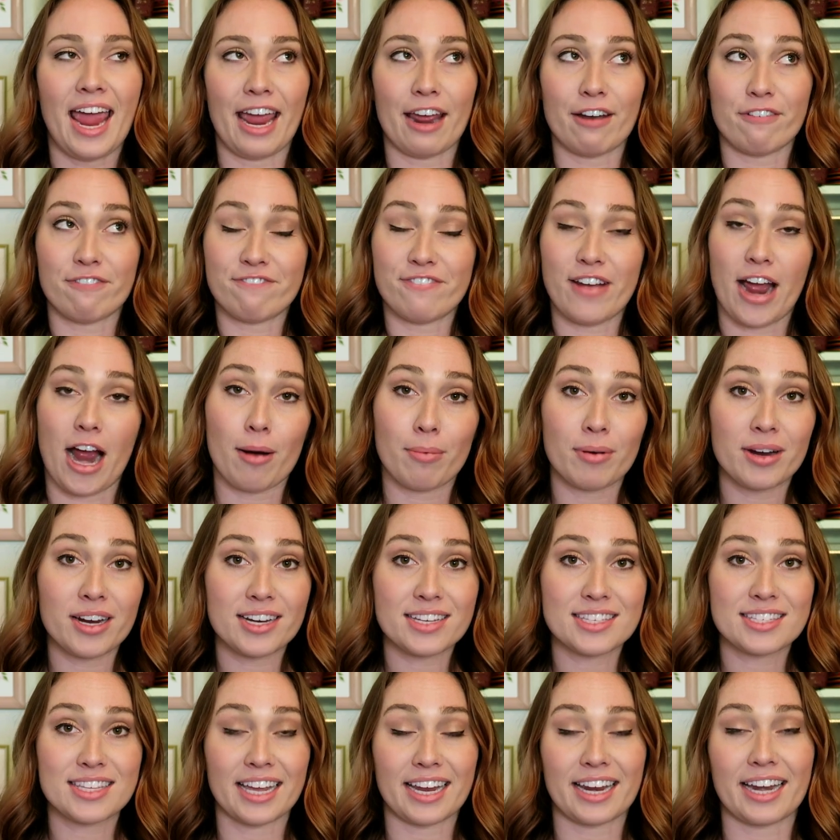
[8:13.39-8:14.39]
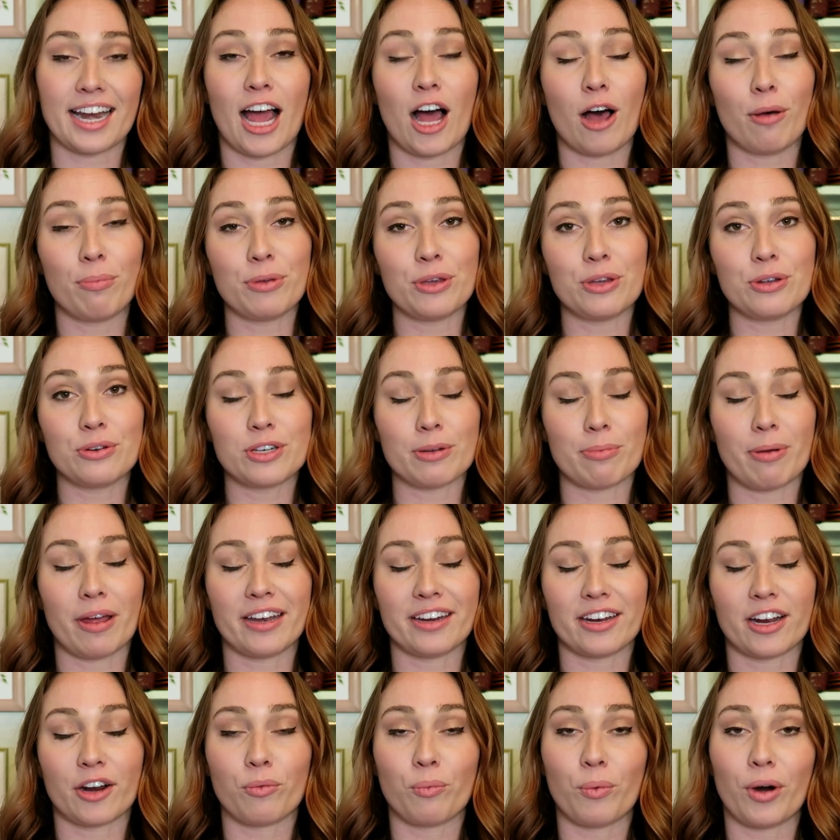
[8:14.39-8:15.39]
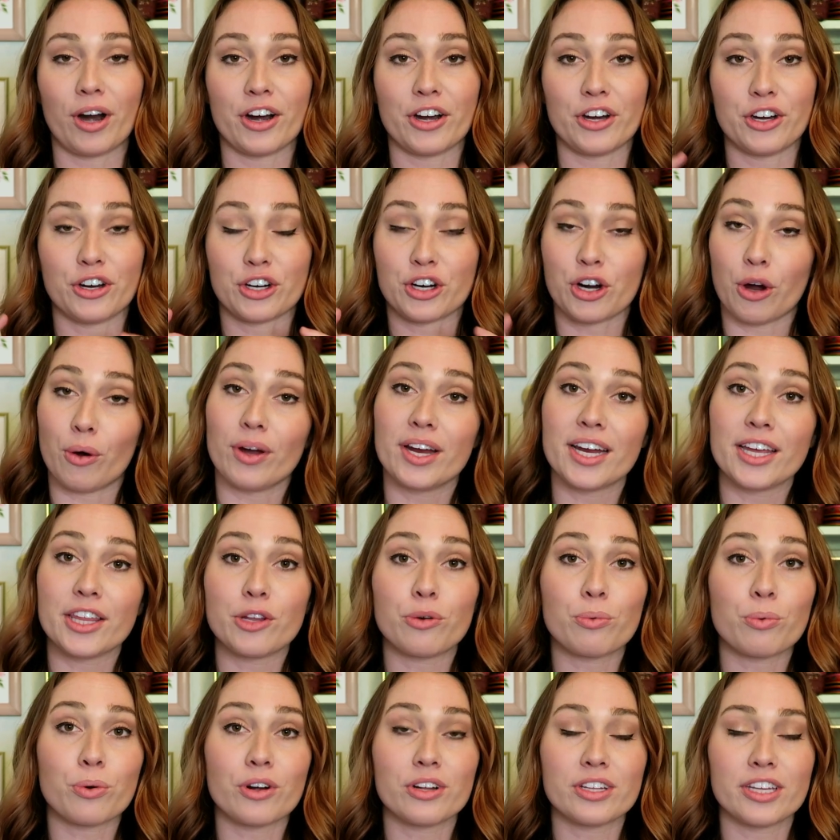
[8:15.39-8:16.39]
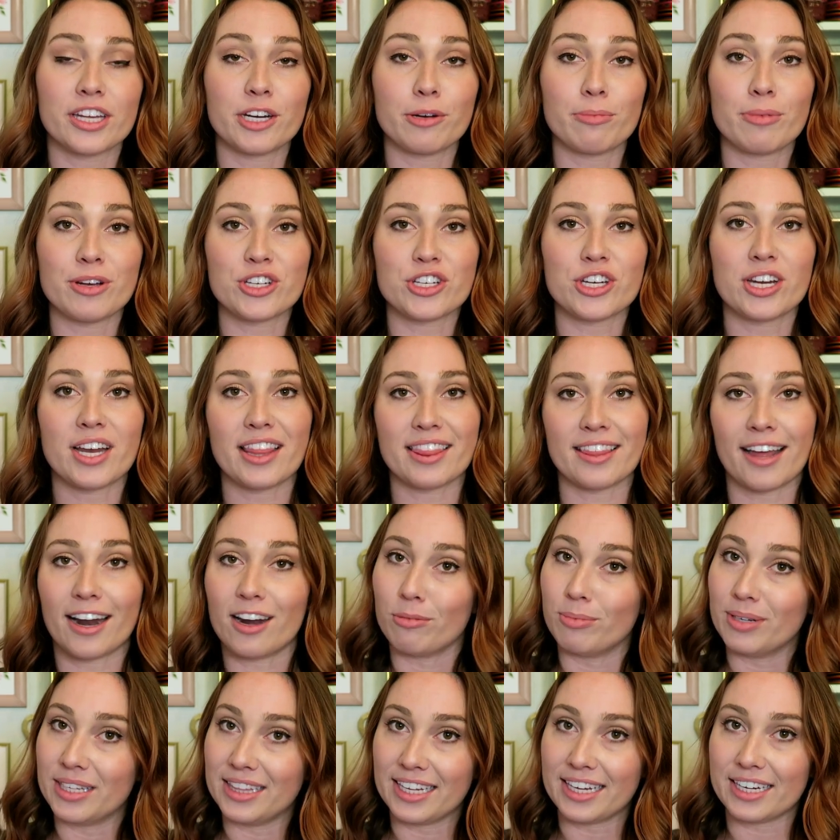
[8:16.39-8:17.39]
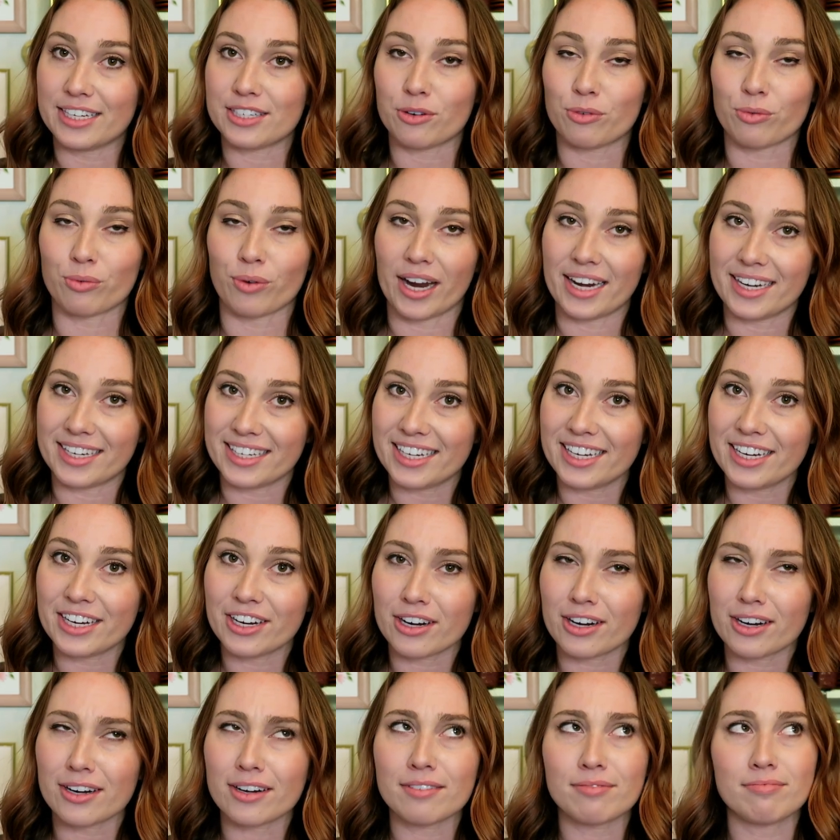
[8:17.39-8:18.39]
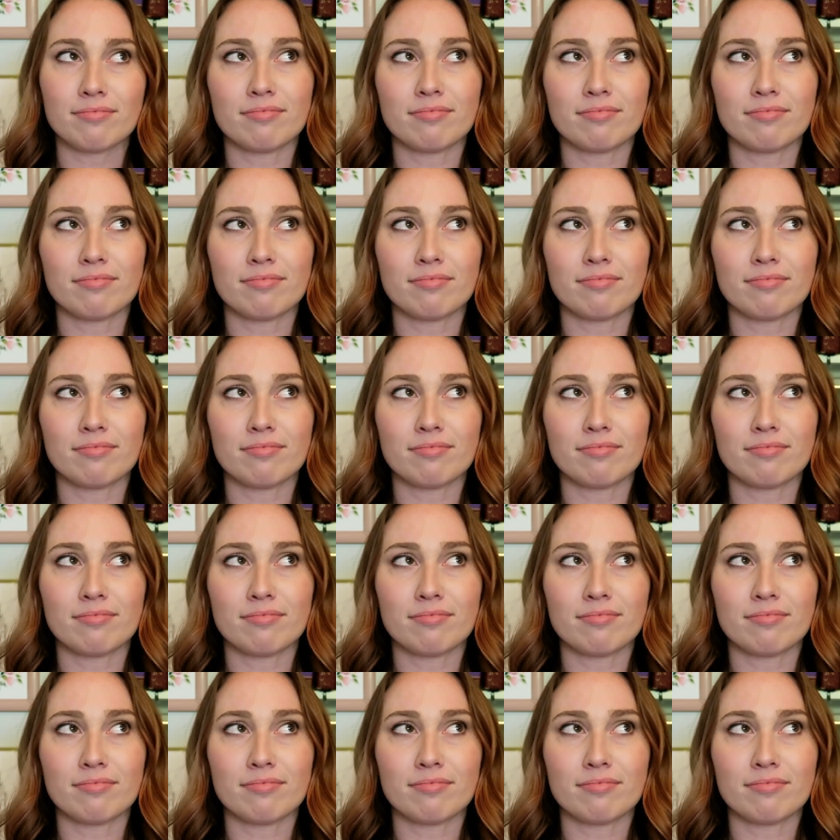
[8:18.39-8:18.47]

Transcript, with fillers: and fabrics that can help you depending on where you're going in the world on your mission. That'll be linked right here.